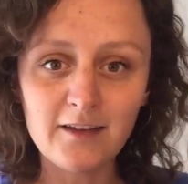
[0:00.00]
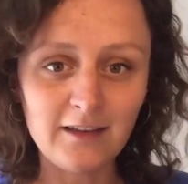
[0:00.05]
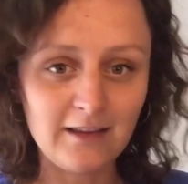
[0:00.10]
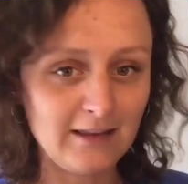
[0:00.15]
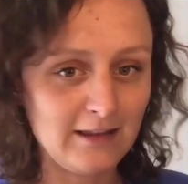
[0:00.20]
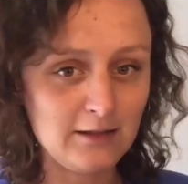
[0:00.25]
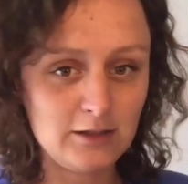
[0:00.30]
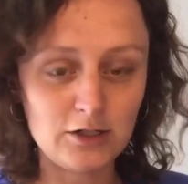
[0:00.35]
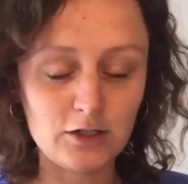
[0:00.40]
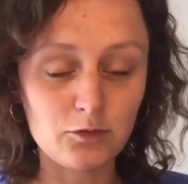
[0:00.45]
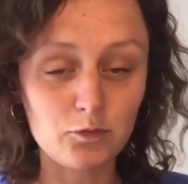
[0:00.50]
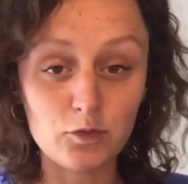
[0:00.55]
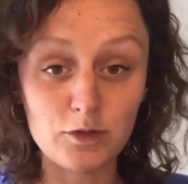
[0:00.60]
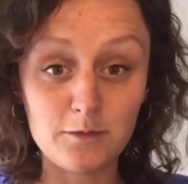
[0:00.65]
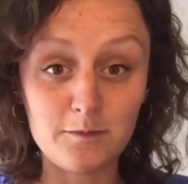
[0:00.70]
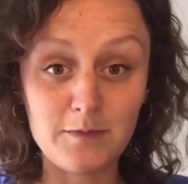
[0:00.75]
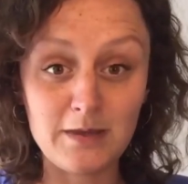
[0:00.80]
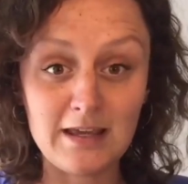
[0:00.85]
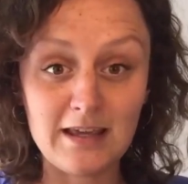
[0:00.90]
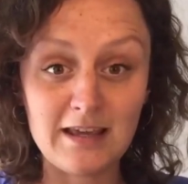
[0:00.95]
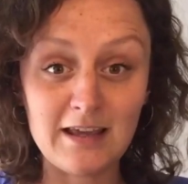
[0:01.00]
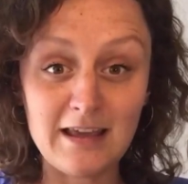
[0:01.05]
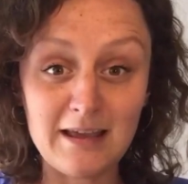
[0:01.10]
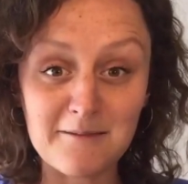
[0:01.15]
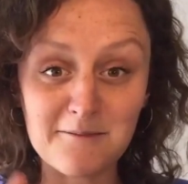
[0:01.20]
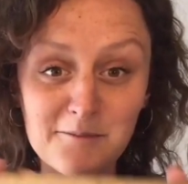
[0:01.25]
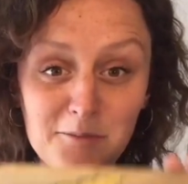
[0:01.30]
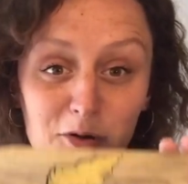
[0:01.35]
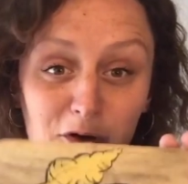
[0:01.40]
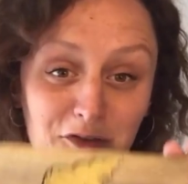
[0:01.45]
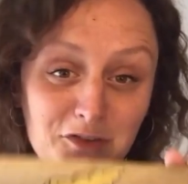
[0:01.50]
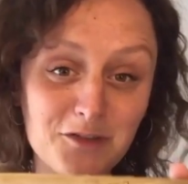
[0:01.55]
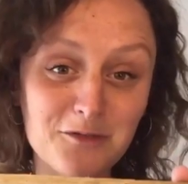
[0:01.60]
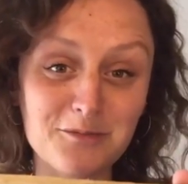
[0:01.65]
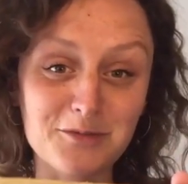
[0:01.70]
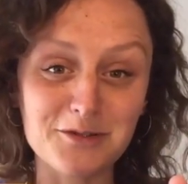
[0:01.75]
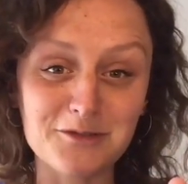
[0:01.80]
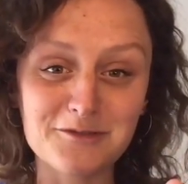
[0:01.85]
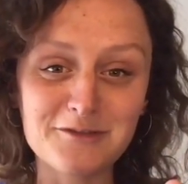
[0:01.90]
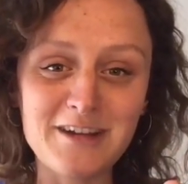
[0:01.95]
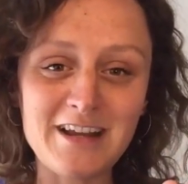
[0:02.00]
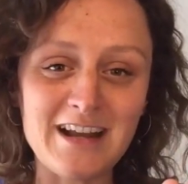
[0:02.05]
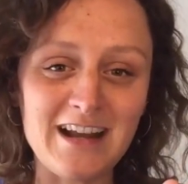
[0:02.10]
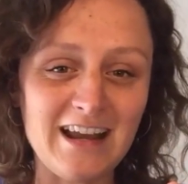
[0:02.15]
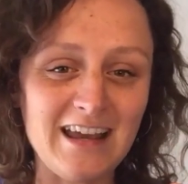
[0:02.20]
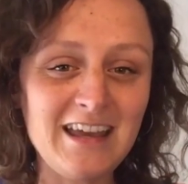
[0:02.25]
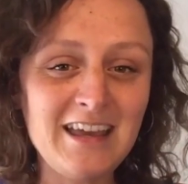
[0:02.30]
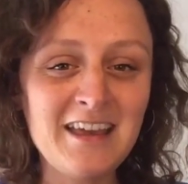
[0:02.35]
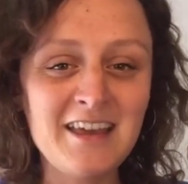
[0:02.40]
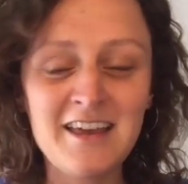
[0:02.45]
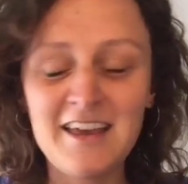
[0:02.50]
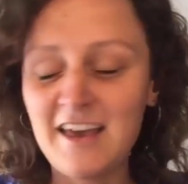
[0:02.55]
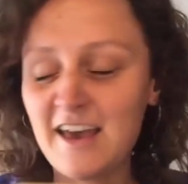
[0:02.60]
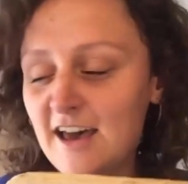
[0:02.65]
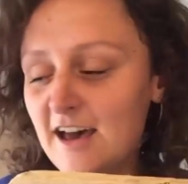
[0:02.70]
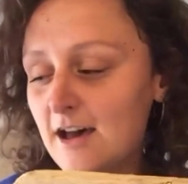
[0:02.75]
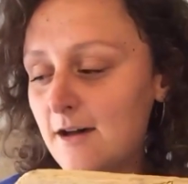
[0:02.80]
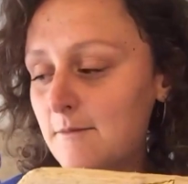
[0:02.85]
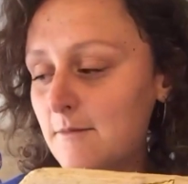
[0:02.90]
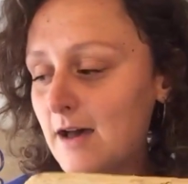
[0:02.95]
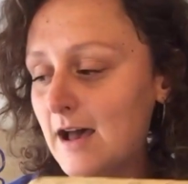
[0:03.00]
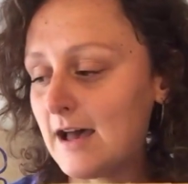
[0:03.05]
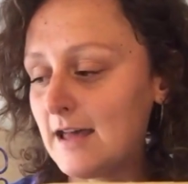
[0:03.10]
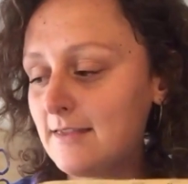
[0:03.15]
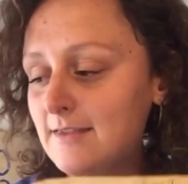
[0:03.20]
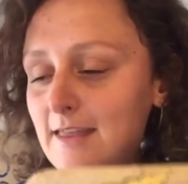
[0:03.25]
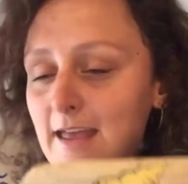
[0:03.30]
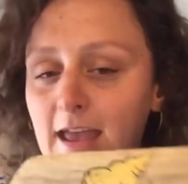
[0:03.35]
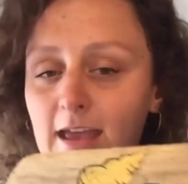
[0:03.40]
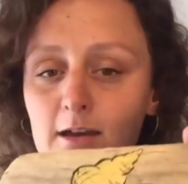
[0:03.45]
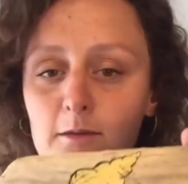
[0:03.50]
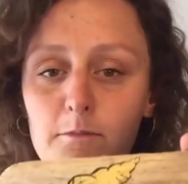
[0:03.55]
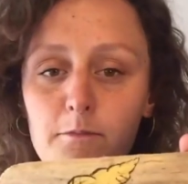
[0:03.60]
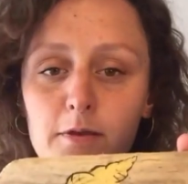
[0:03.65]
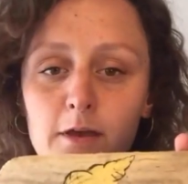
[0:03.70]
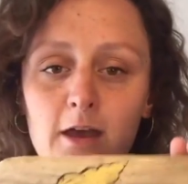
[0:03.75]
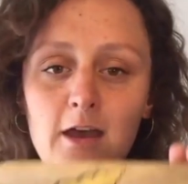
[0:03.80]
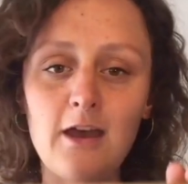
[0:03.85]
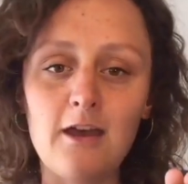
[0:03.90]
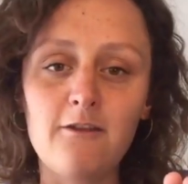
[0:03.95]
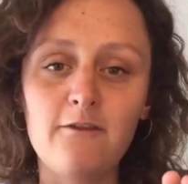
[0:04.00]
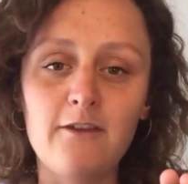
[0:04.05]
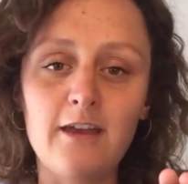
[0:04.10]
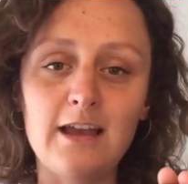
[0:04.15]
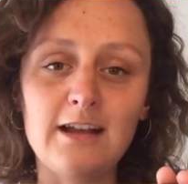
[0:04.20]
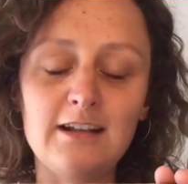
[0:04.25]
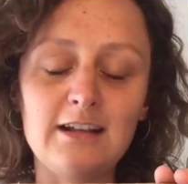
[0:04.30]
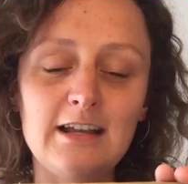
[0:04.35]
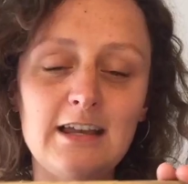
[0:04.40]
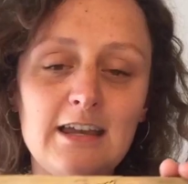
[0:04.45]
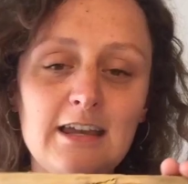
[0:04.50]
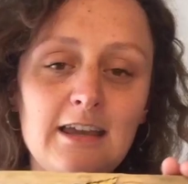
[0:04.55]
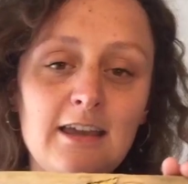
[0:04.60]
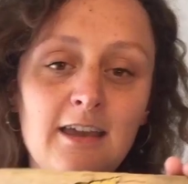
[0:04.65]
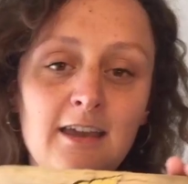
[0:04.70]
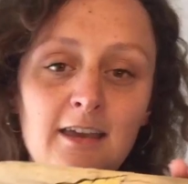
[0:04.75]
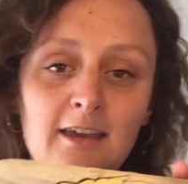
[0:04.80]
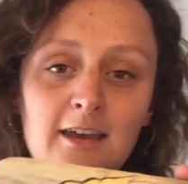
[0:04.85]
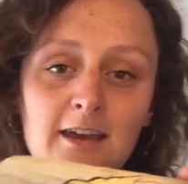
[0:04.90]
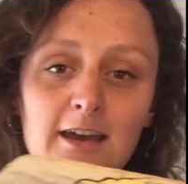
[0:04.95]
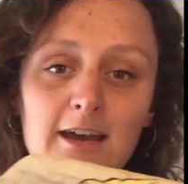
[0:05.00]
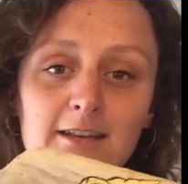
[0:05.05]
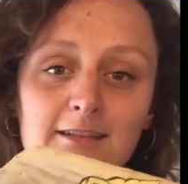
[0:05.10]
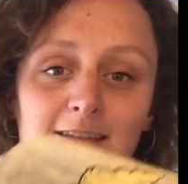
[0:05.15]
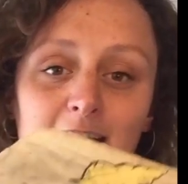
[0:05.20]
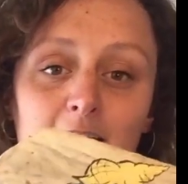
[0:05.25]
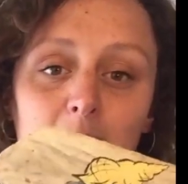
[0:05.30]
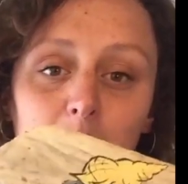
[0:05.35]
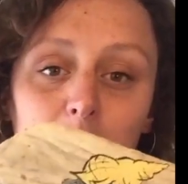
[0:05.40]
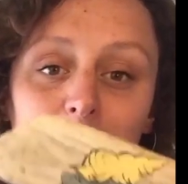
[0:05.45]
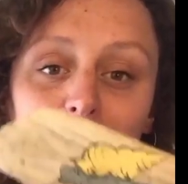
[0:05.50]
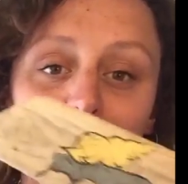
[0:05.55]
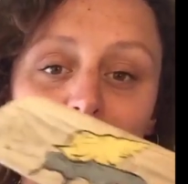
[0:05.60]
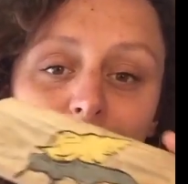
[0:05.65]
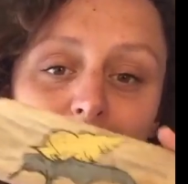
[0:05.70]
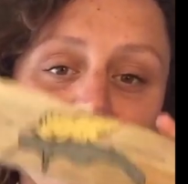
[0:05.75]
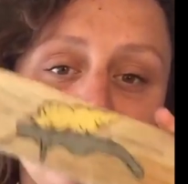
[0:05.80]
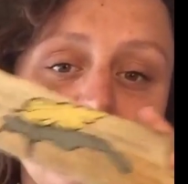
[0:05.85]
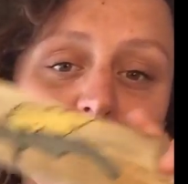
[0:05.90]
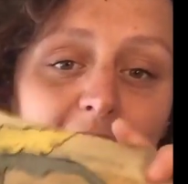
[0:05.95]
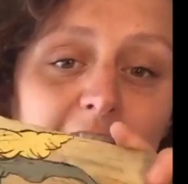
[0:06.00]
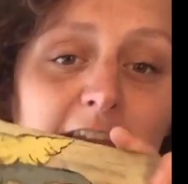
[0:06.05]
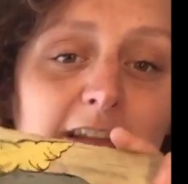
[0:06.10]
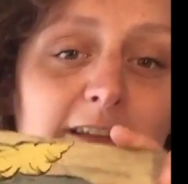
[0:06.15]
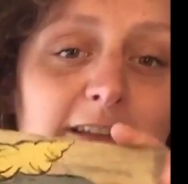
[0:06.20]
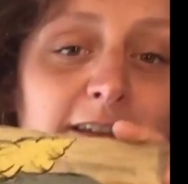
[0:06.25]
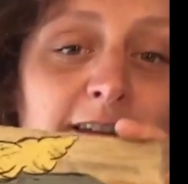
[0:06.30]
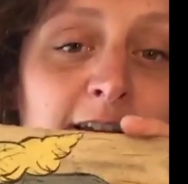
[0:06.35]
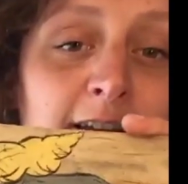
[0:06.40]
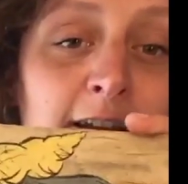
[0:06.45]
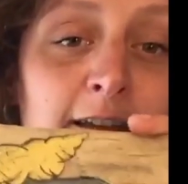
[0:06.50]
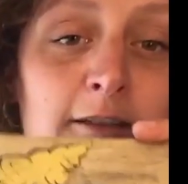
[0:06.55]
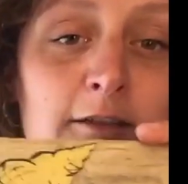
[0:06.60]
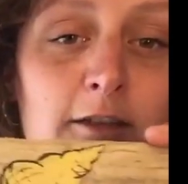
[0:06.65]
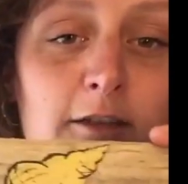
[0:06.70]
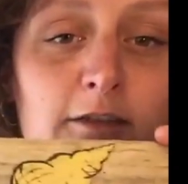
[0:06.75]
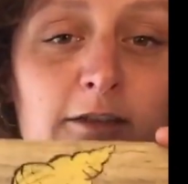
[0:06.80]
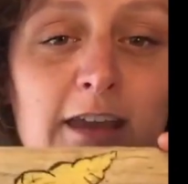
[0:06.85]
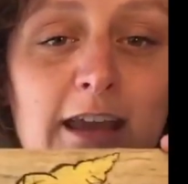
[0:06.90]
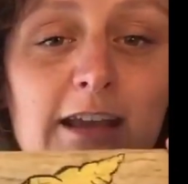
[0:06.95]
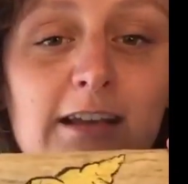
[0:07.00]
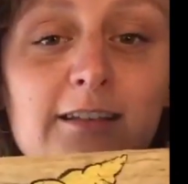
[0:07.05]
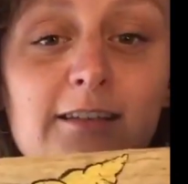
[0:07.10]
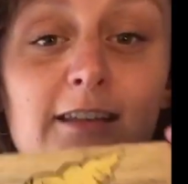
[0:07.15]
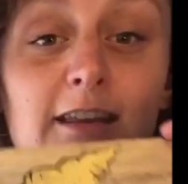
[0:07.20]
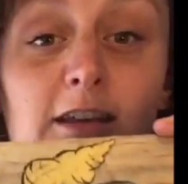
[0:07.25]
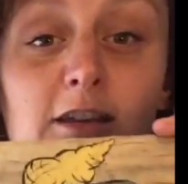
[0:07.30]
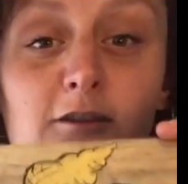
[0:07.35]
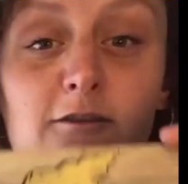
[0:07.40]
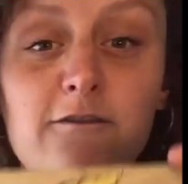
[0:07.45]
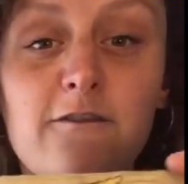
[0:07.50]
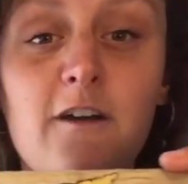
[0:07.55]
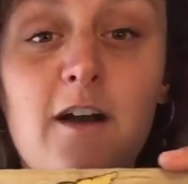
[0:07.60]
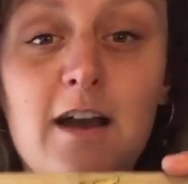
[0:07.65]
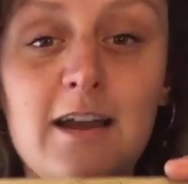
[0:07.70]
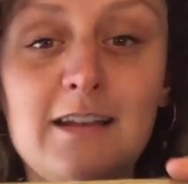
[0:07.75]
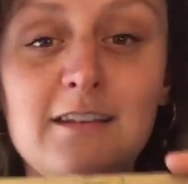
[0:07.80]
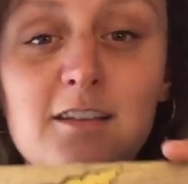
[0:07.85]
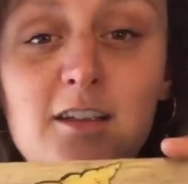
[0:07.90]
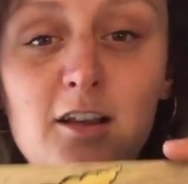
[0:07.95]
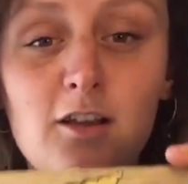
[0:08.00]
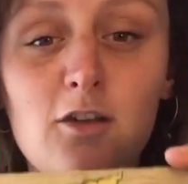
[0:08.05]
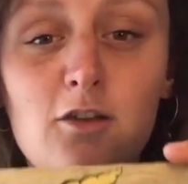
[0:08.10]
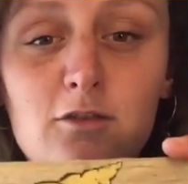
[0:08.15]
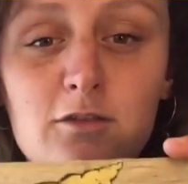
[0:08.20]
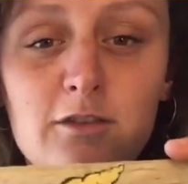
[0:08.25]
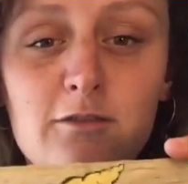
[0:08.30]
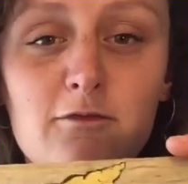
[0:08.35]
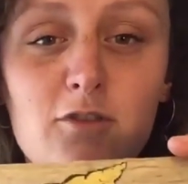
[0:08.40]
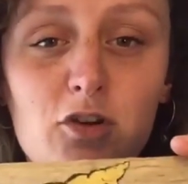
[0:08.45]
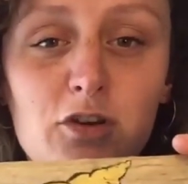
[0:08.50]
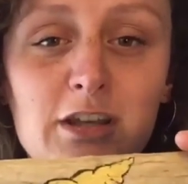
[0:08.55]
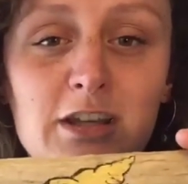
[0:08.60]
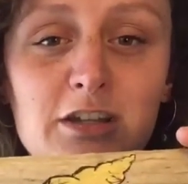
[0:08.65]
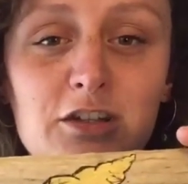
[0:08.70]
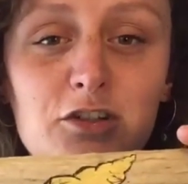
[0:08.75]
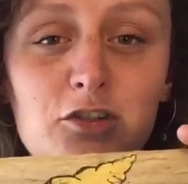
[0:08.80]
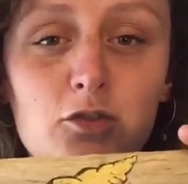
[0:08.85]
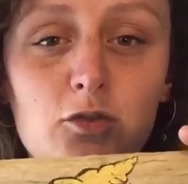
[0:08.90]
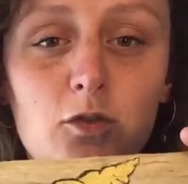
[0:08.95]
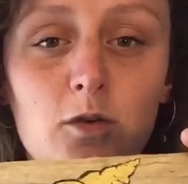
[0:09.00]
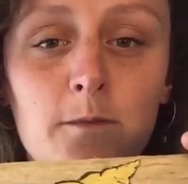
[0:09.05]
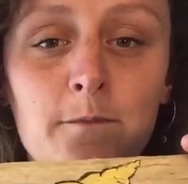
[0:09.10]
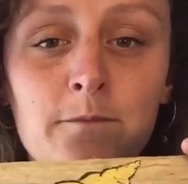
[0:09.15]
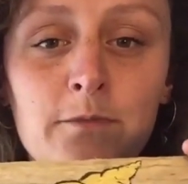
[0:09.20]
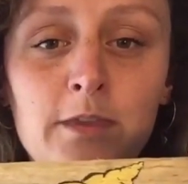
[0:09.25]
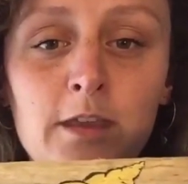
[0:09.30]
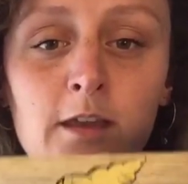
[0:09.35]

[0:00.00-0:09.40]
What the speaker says: It just would be impossible, really. And they are perfectly adapted to eat the things that you find along the rocky shore.